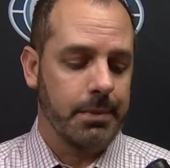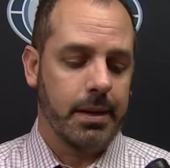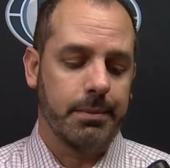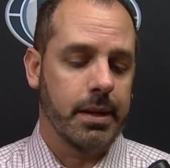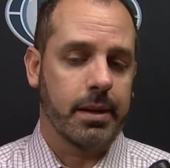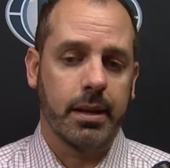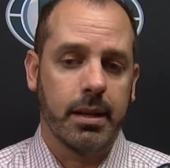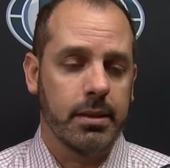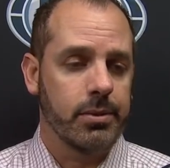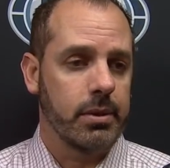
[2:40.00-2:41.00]
No, I'm not going to
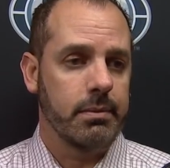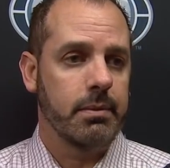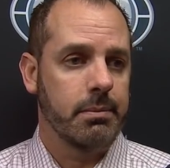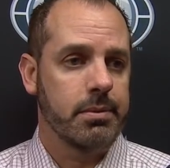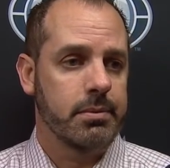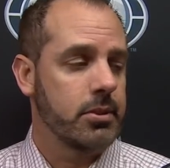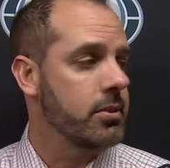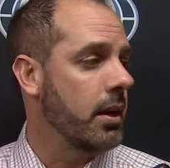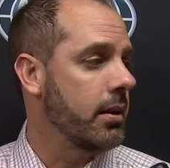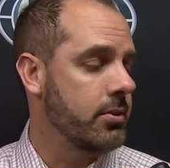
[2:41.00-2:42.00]
get into
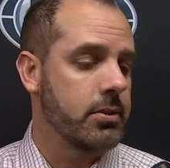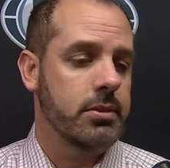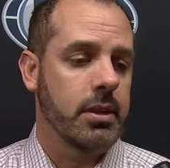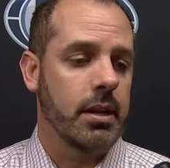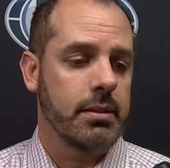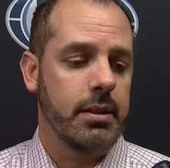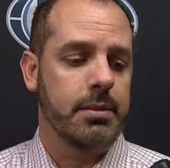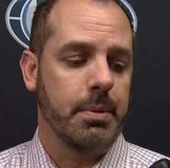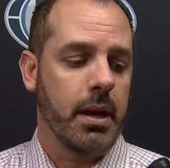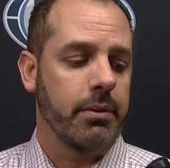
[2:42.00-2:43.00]
it. Just trying to teach
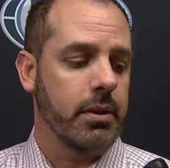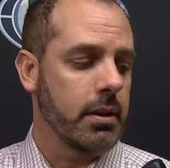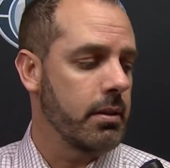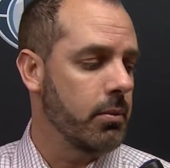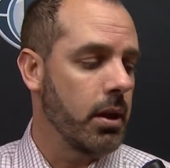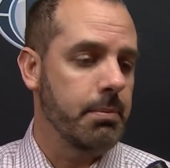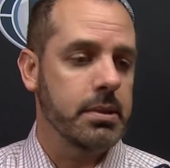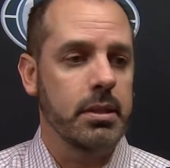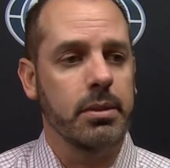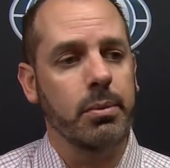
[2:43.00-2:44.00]
behavior that will help us
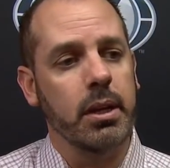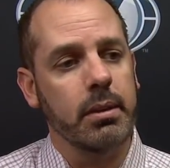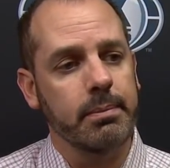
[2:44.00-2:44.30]
lead to winning.